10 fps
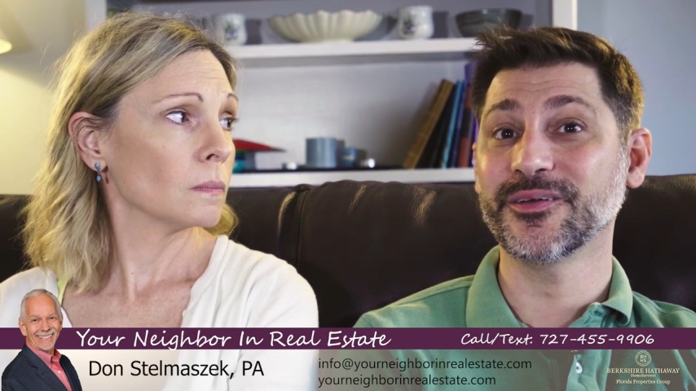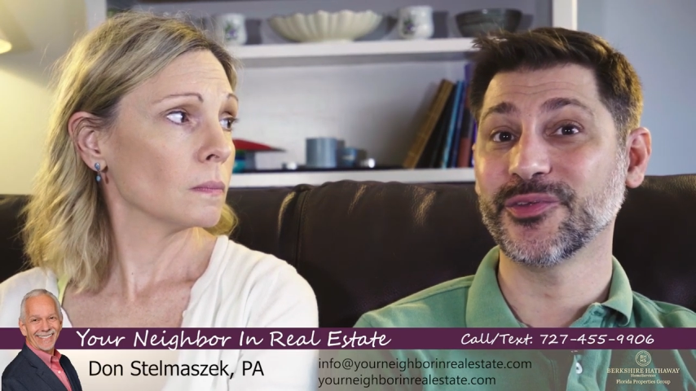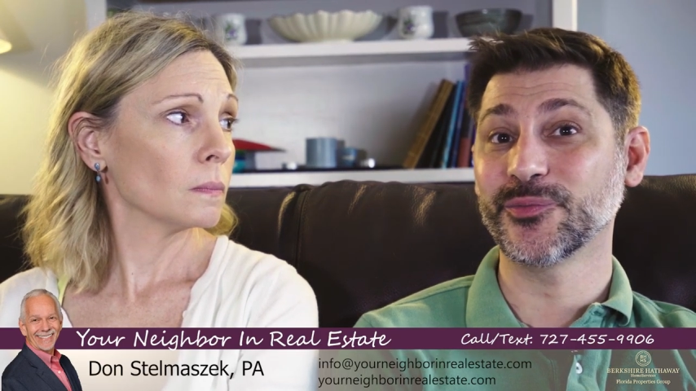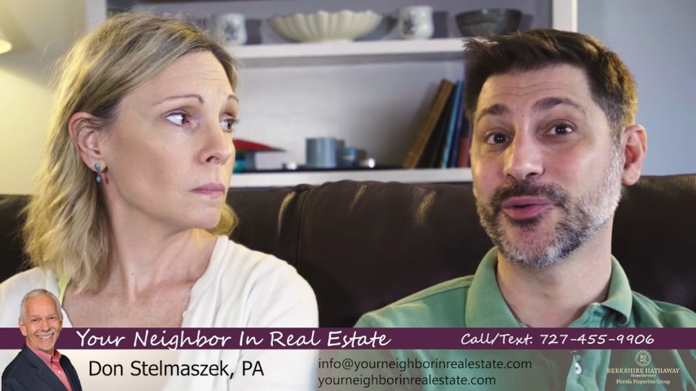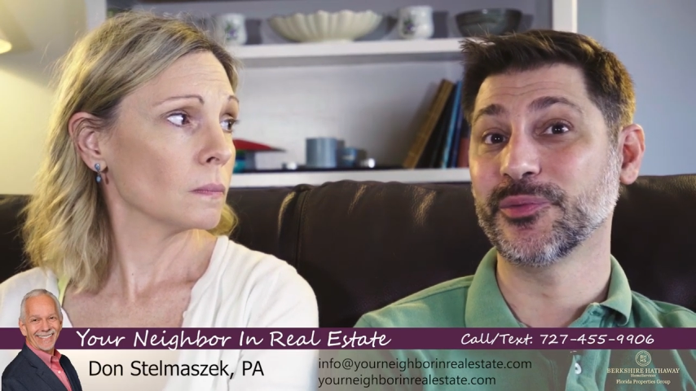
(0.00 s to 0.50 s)
Speaker 1: is
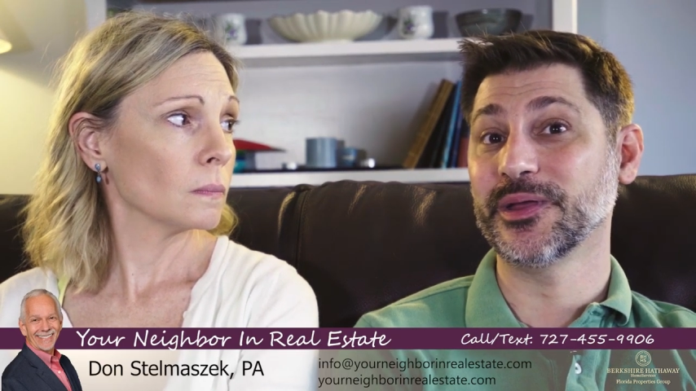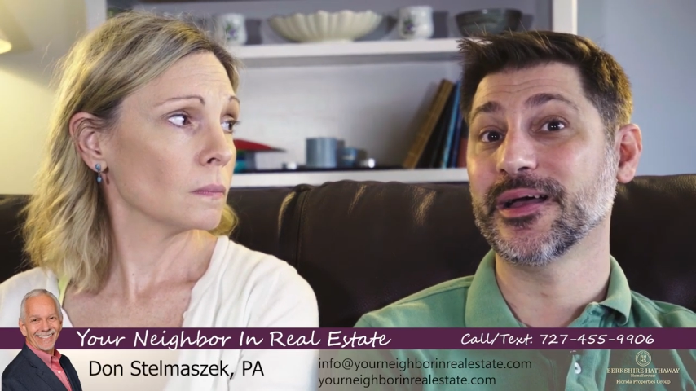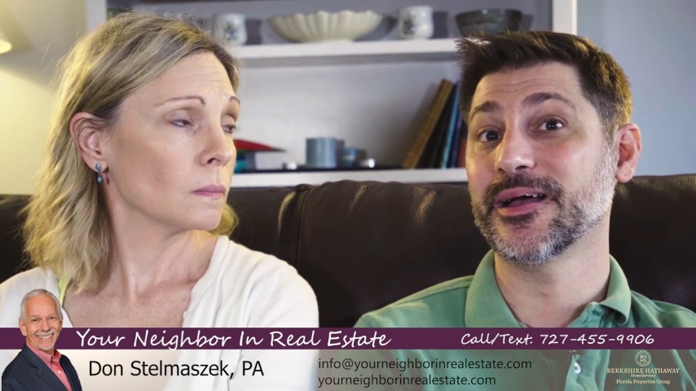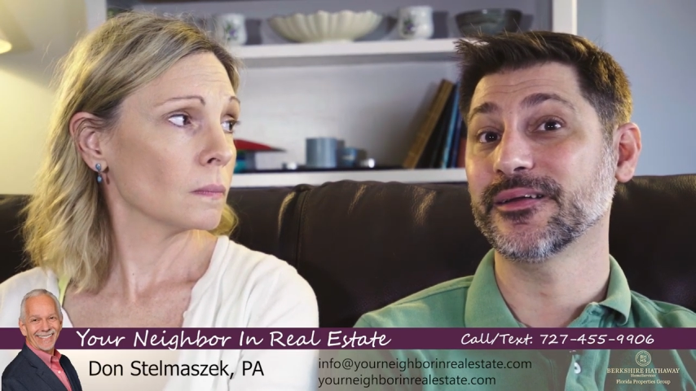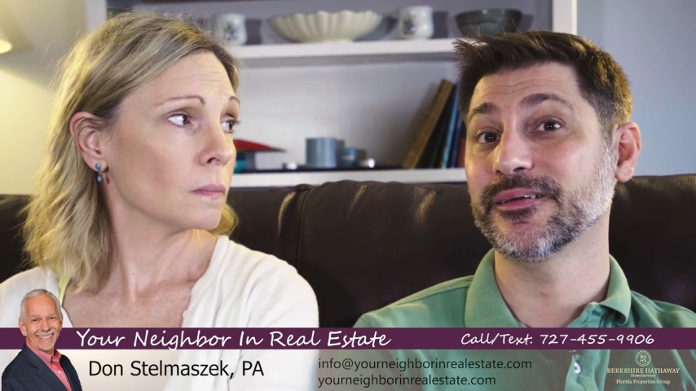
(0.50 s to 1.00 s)
the one we
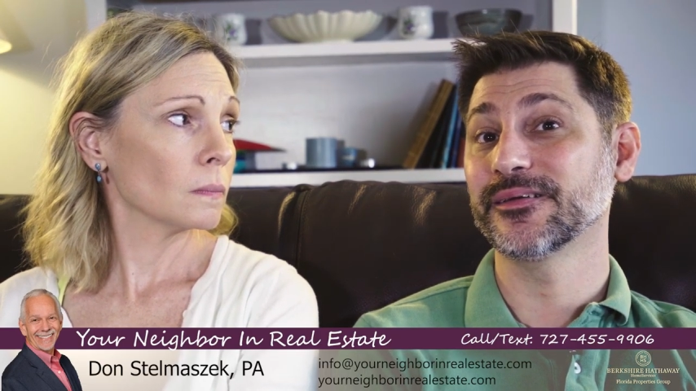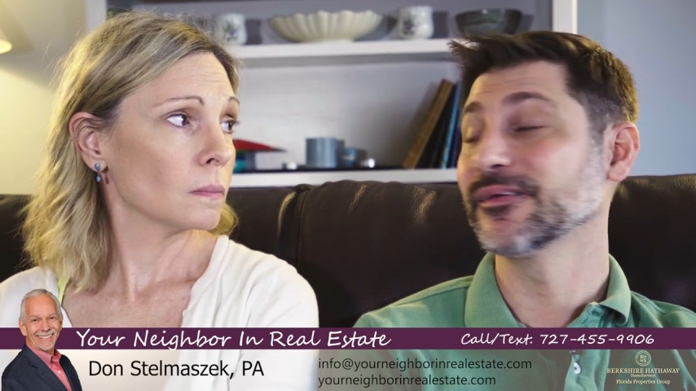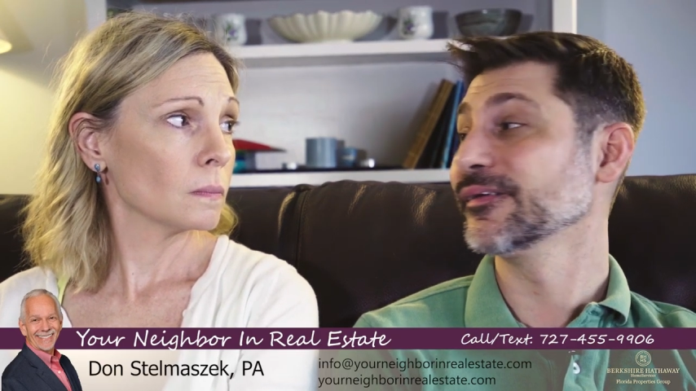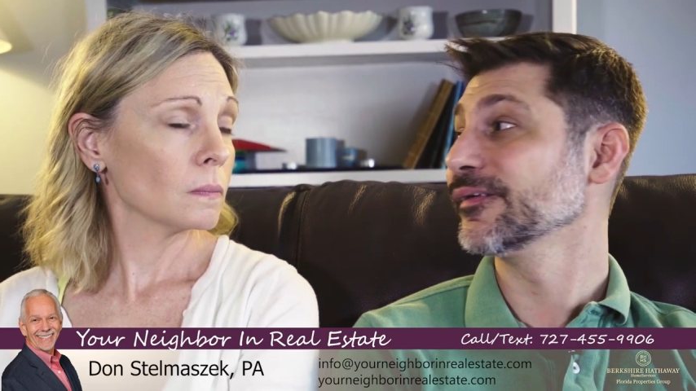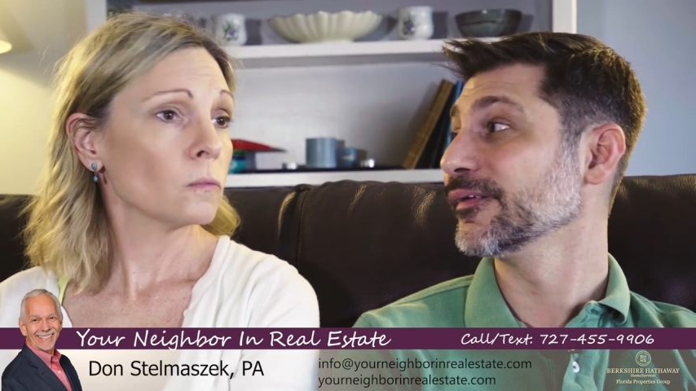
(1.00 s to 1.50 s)
got.
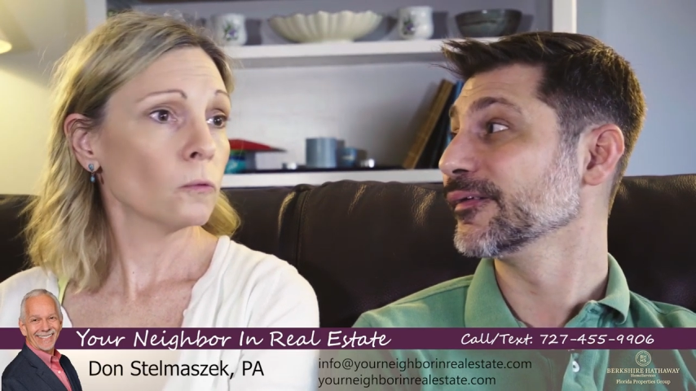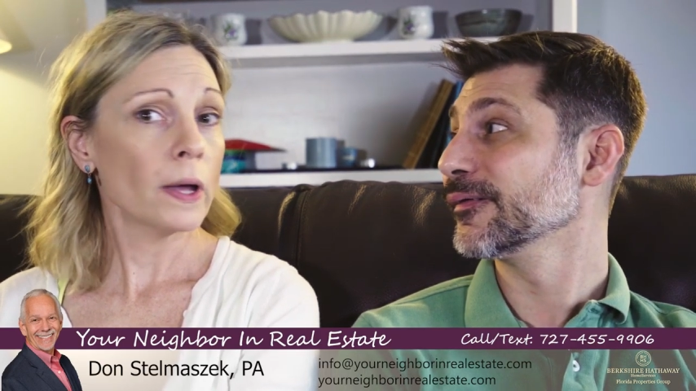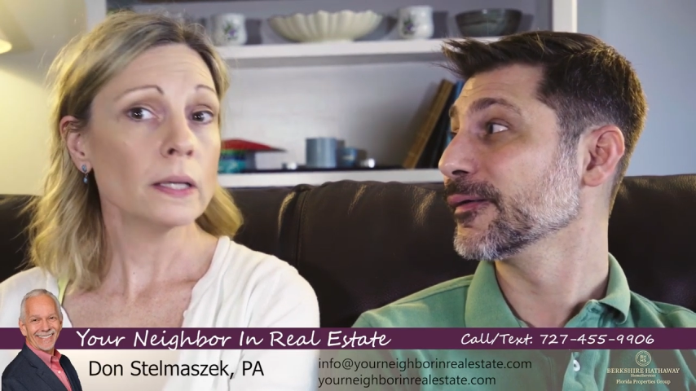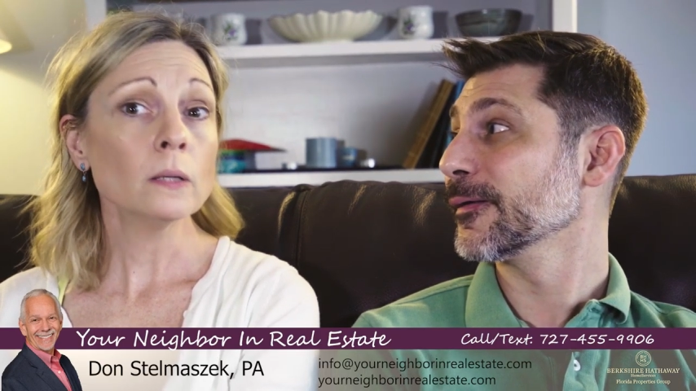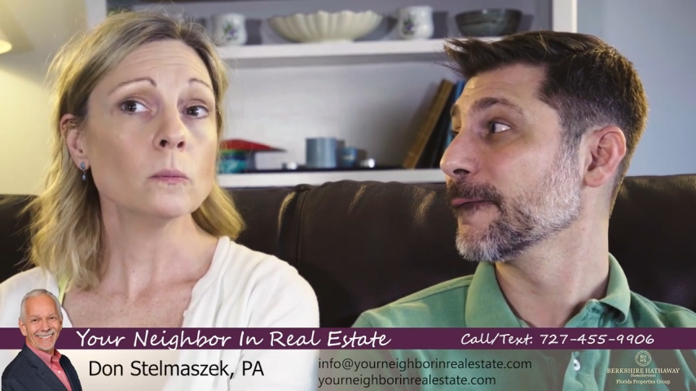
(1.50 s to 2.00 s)

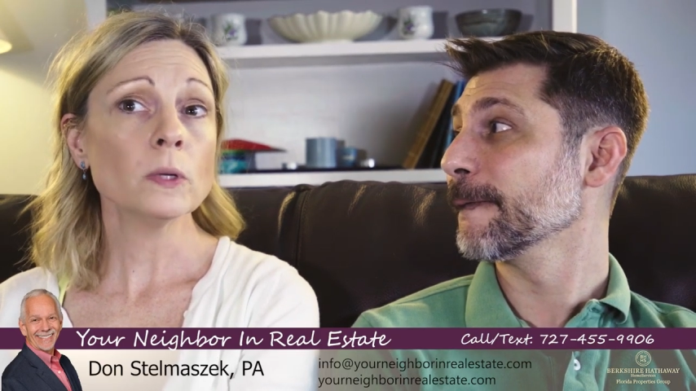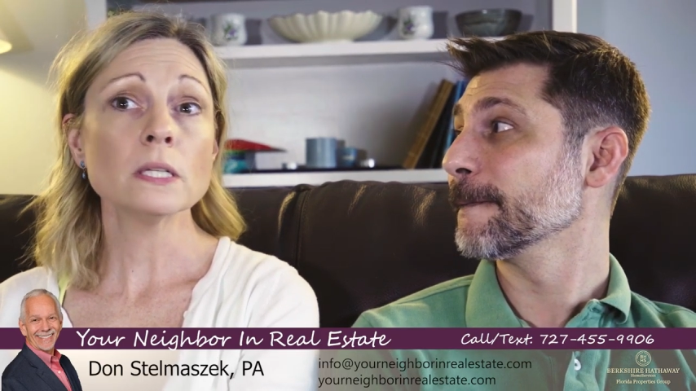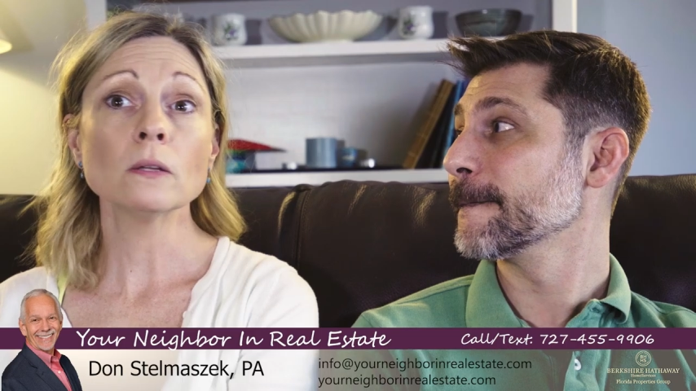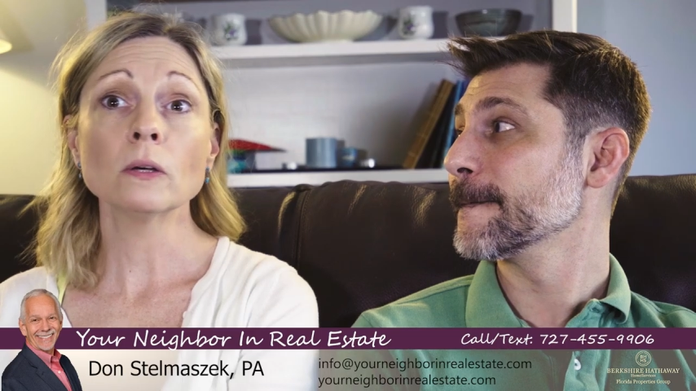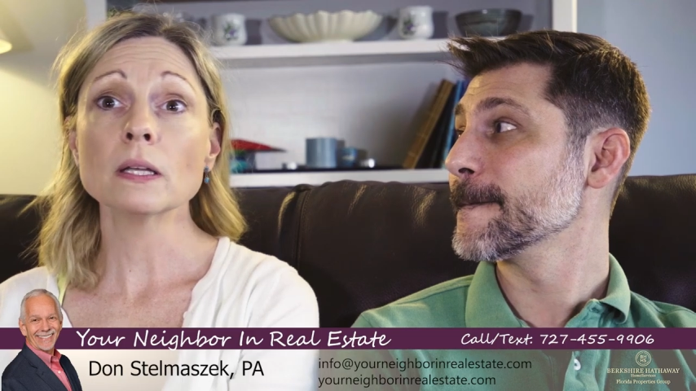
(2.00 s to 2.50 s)
Speaker 2: Right, and we
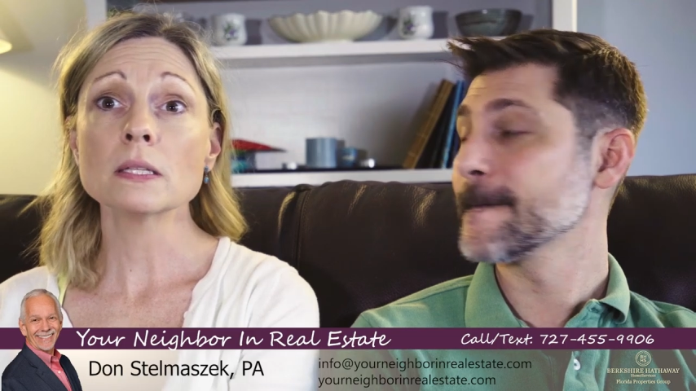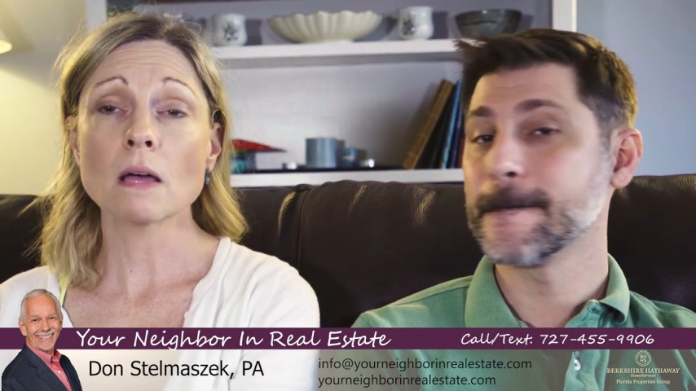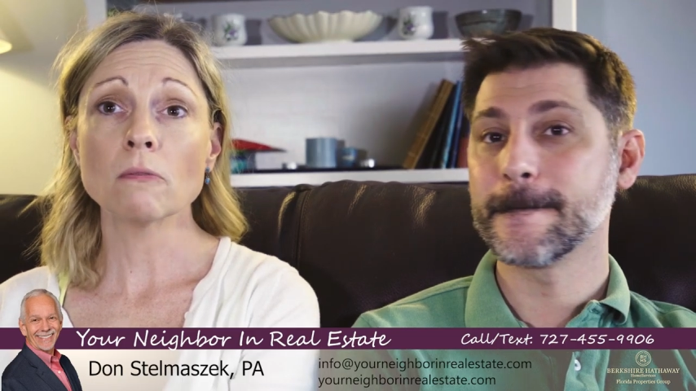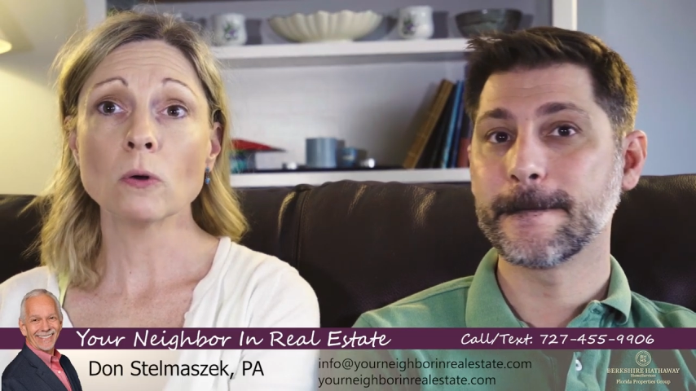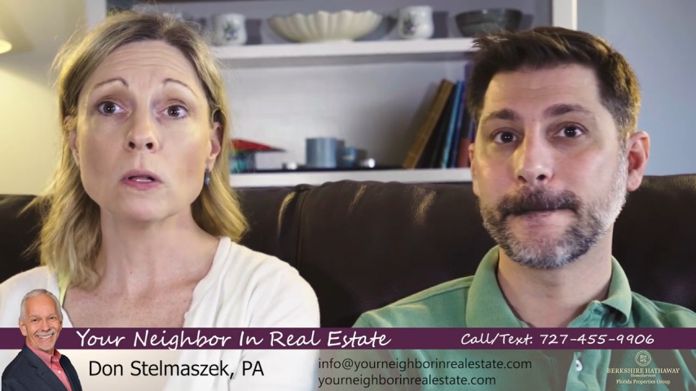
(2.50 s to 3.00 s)
did look at
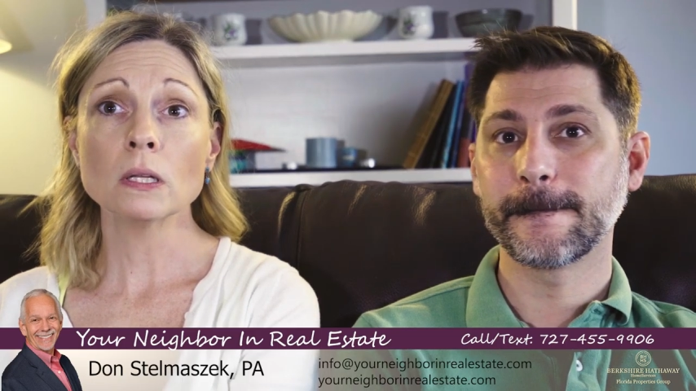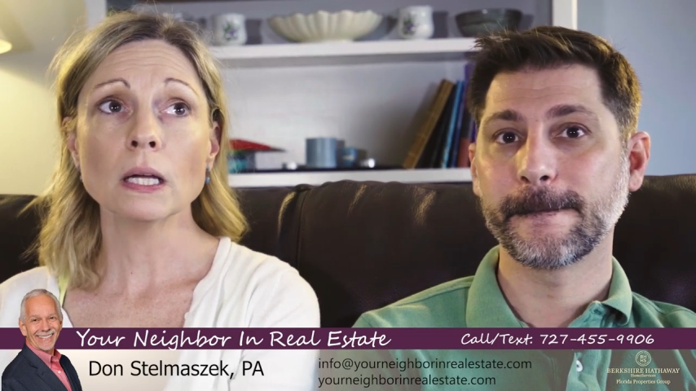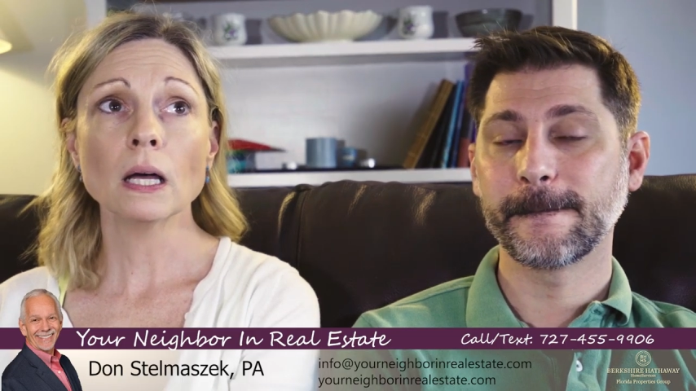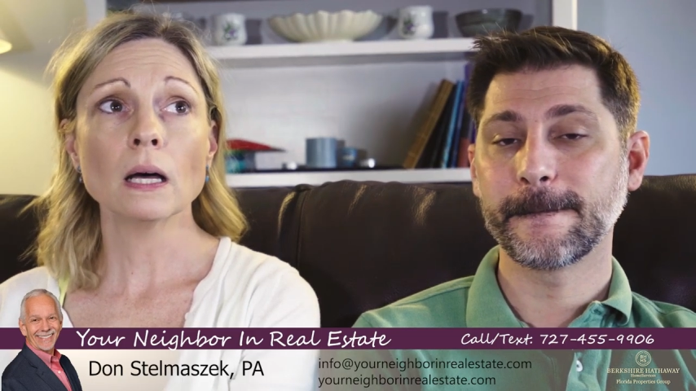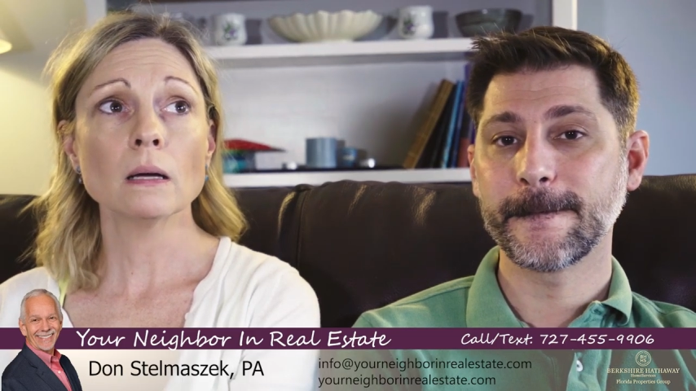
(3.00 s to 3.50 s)
several
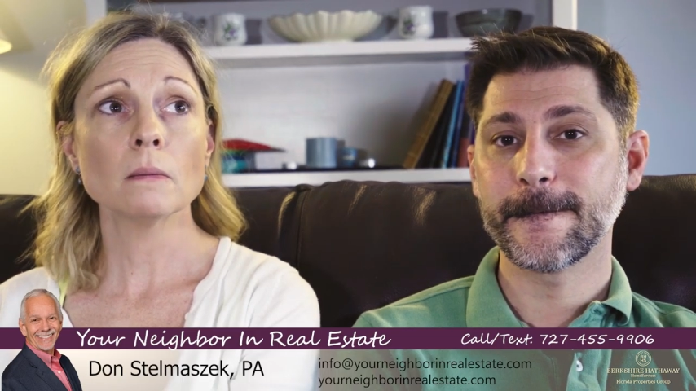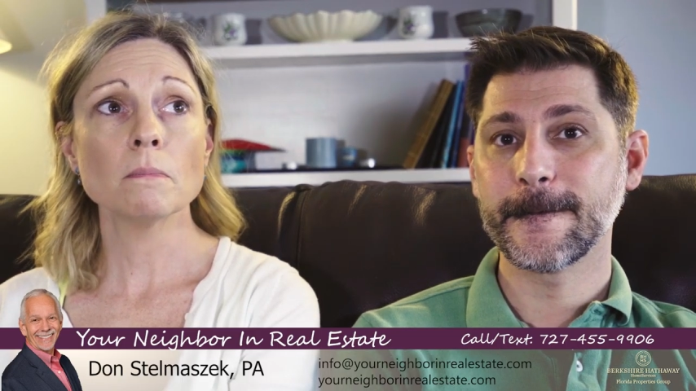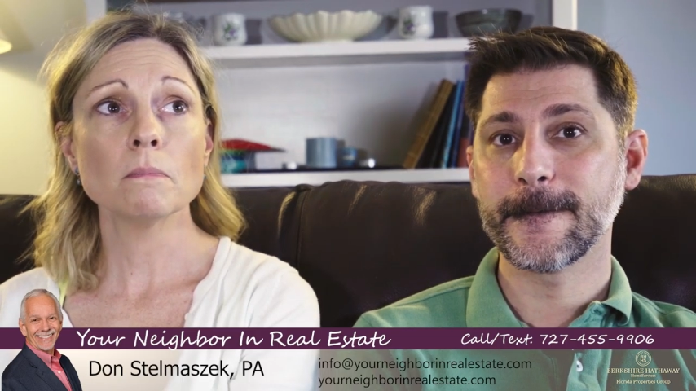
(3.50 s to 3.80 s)
um,